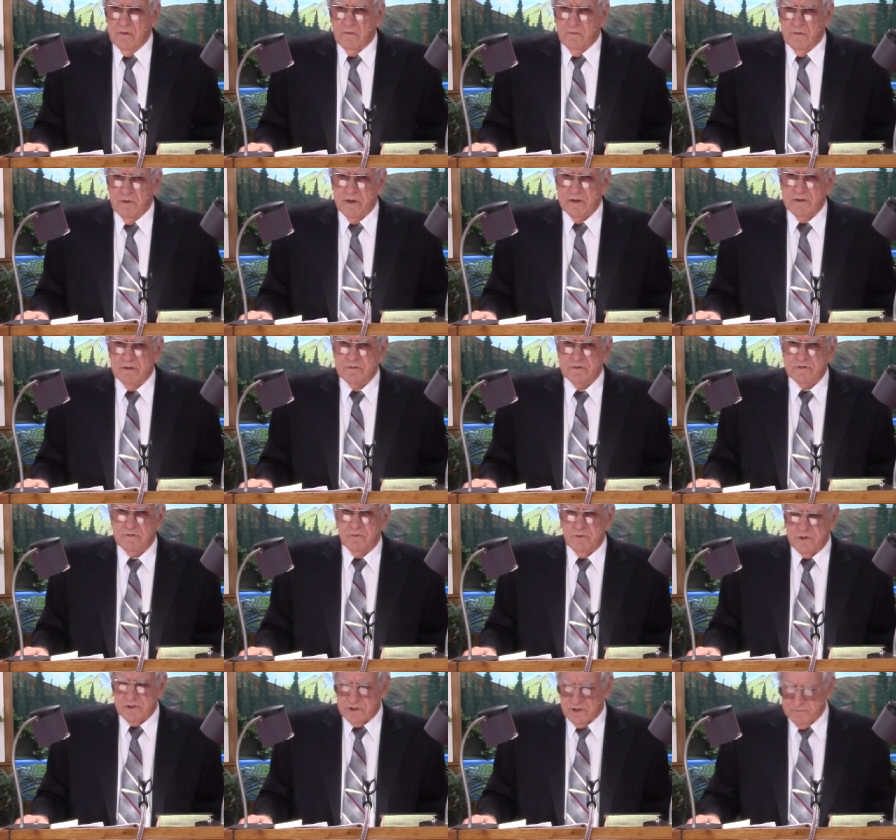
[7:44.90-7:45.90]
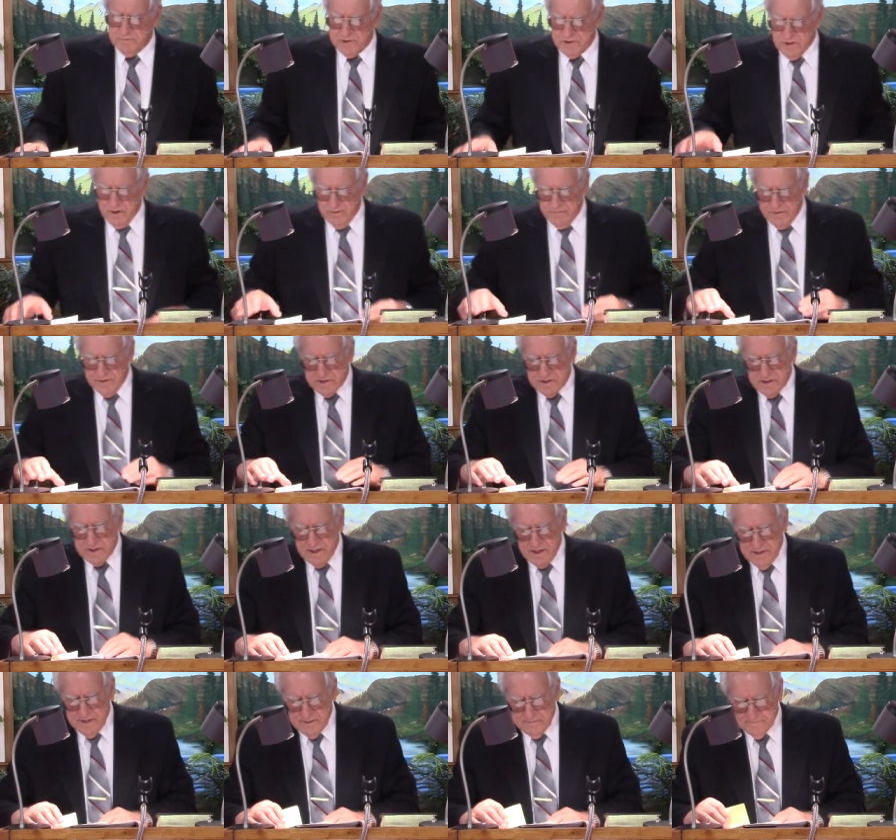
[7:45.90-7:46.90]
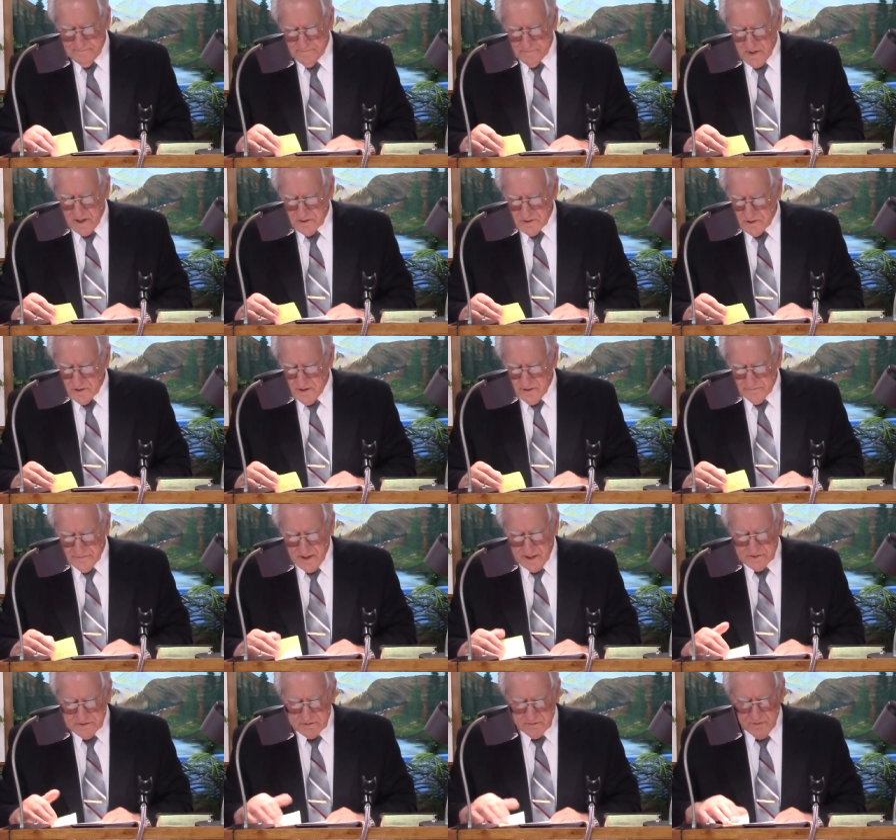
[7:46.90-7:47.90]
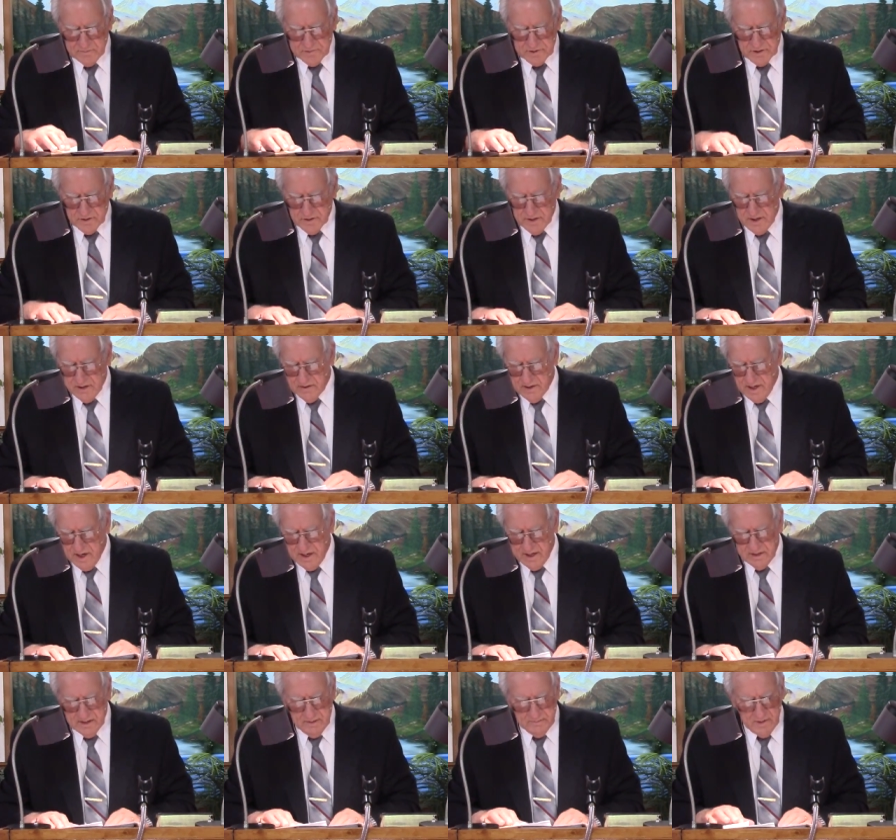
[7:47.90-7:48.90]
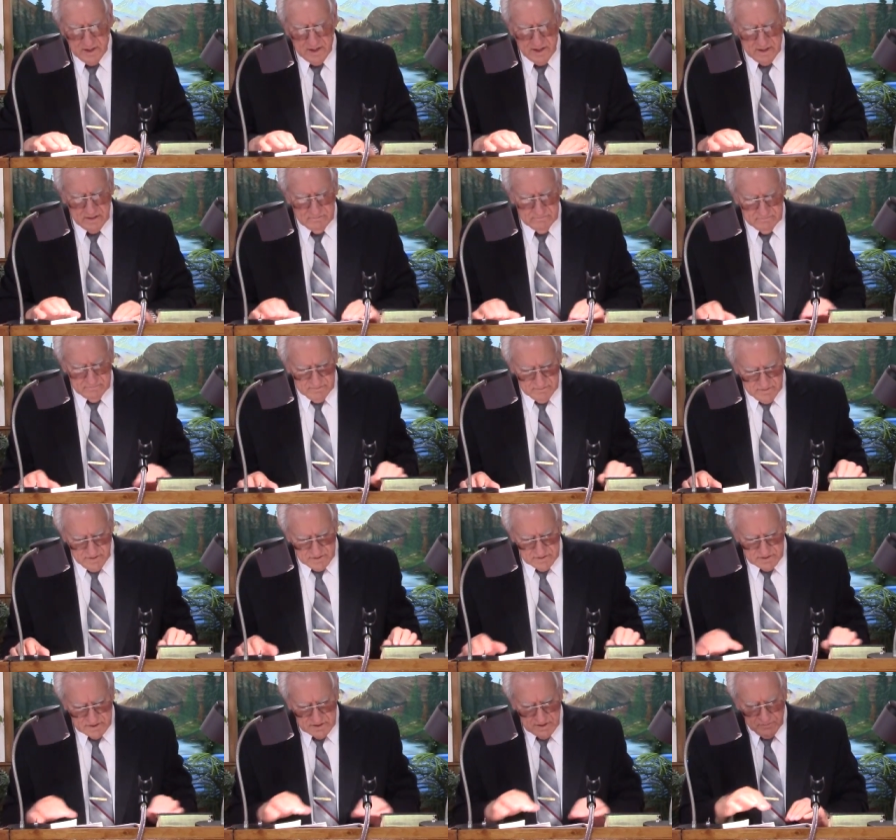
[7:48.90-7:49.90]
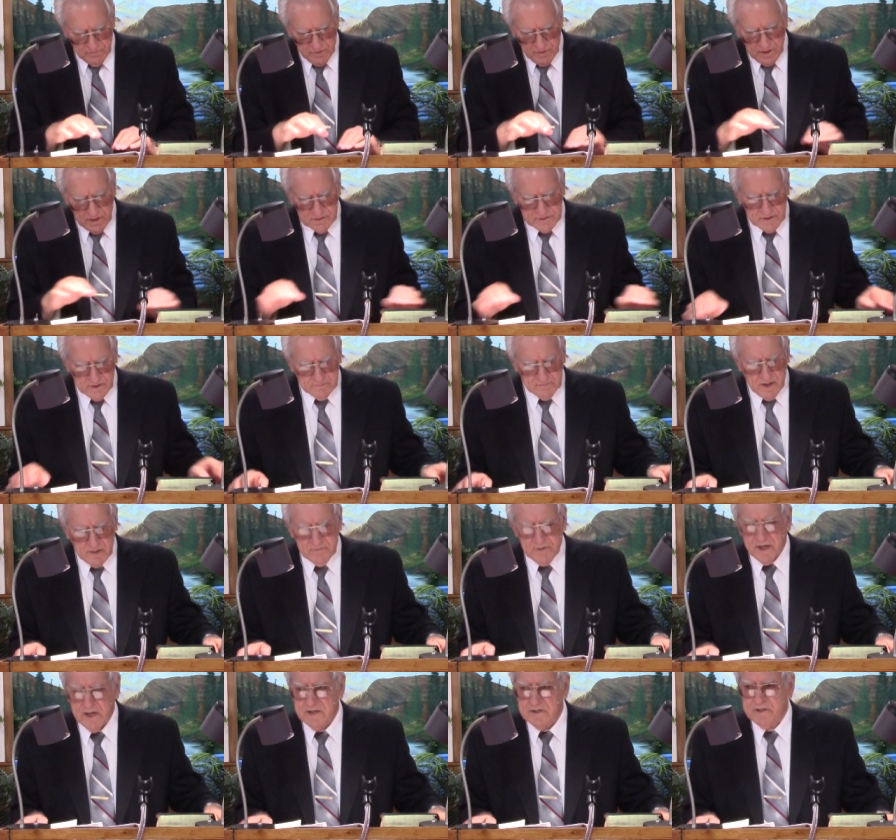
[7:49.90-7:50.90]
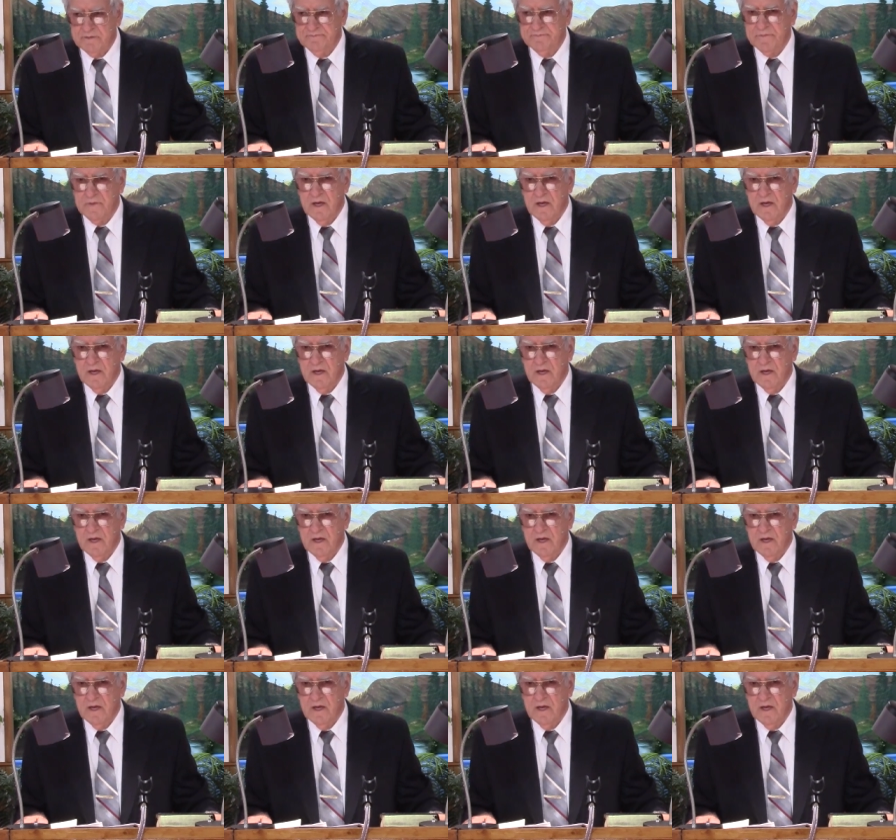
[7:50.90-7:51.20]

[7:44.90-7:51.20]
When there was a worship service I should have that scripture here handy, but it, it's somewhere else on my page.